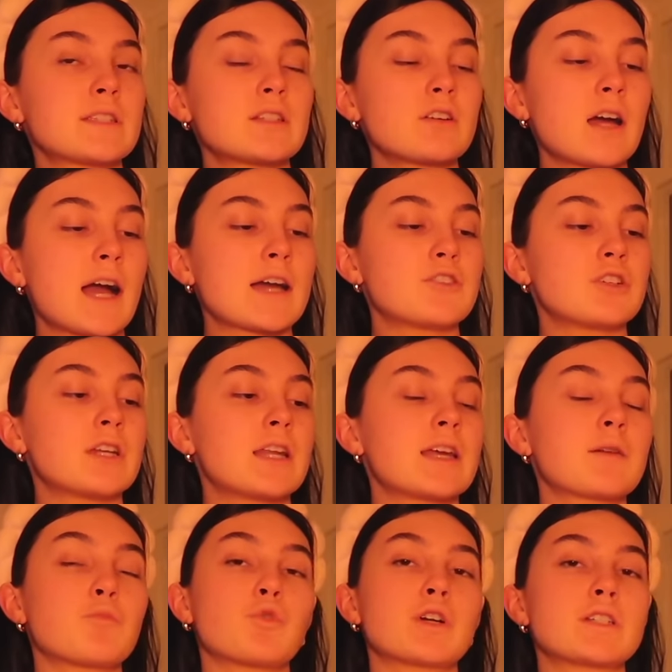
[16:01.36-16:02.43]
is our hydrating
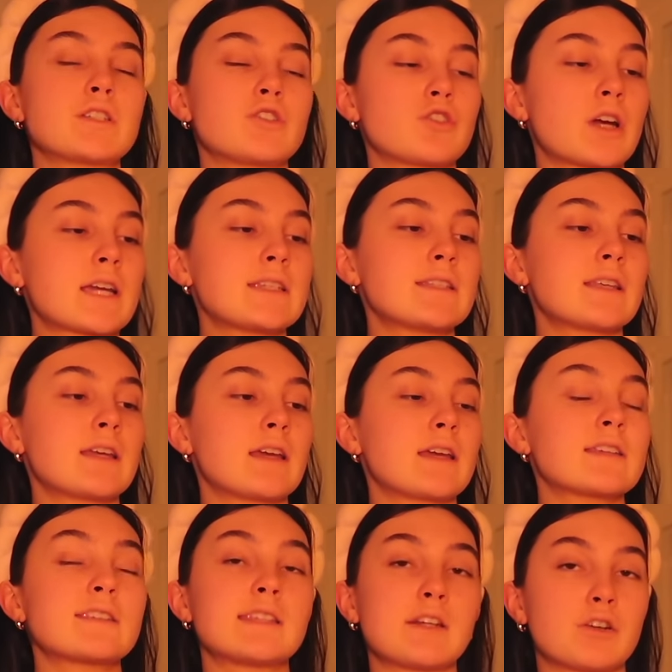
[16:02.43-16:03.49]
and
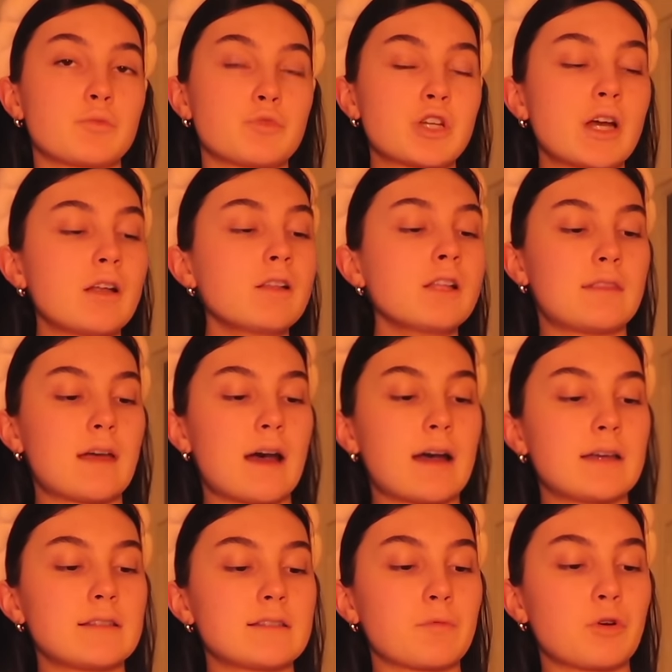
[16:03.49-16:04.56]
moisturizing serum gel
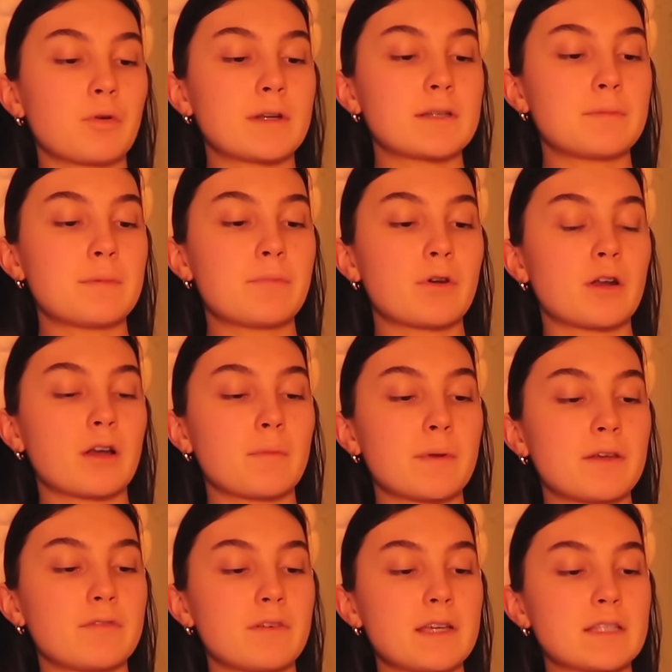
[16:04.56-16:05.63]
that I'm going to be putting on
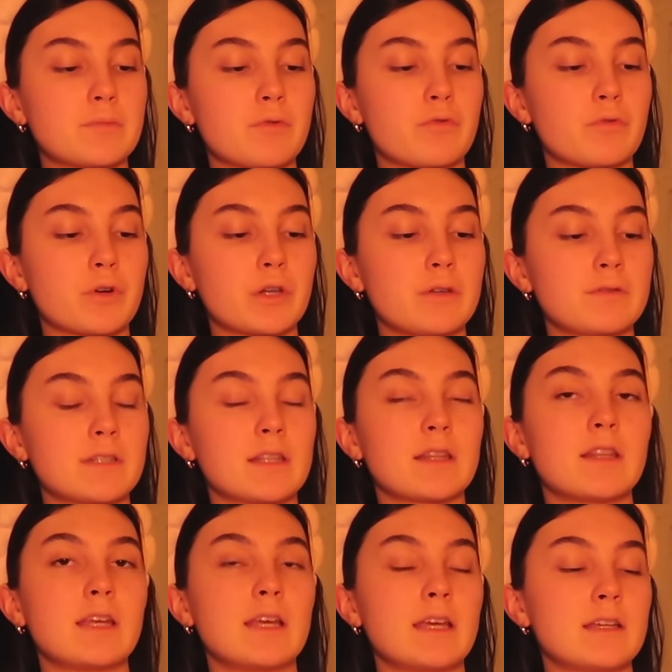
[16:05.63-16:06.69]
my face before using
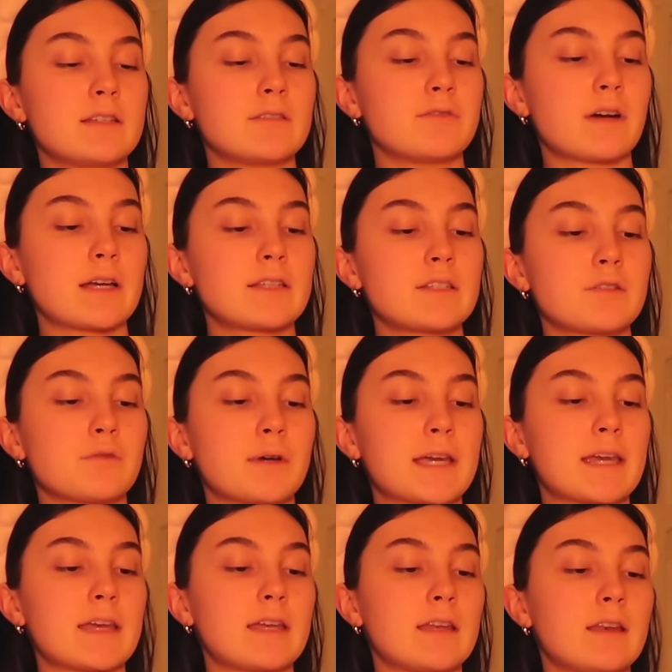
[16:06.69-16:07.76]
the device so it
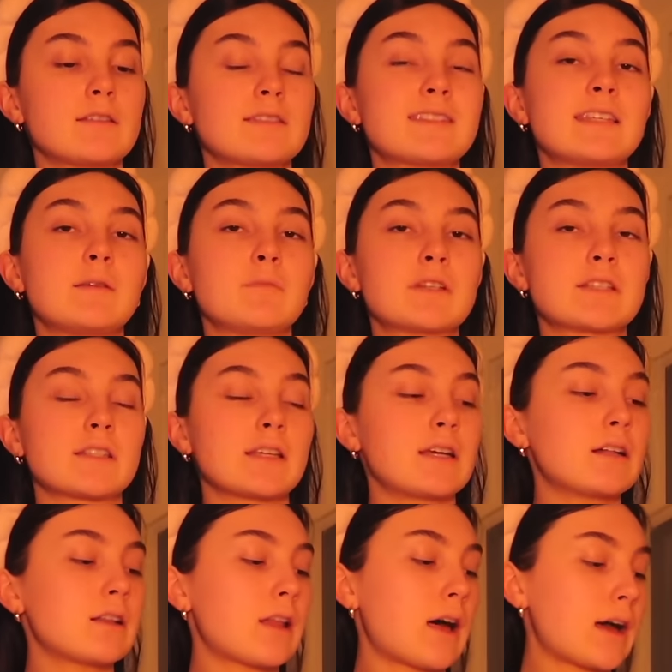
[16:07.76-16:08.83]
can seamlessly
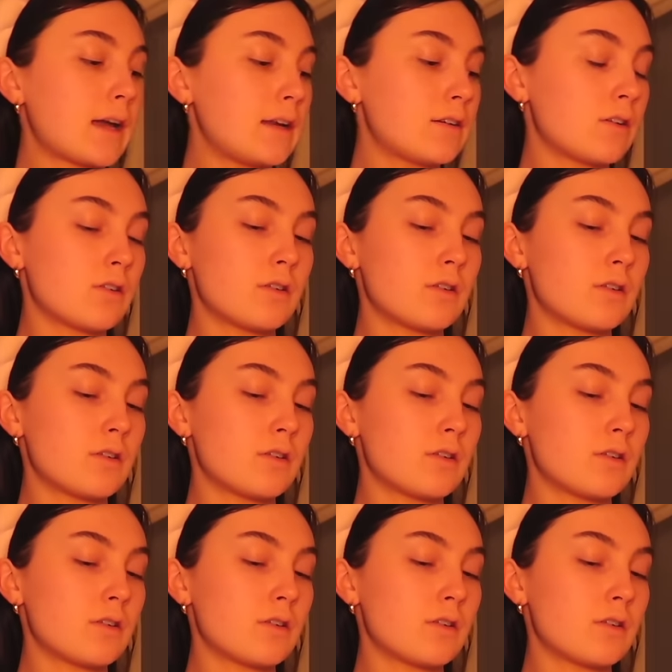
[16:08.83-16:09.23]
glide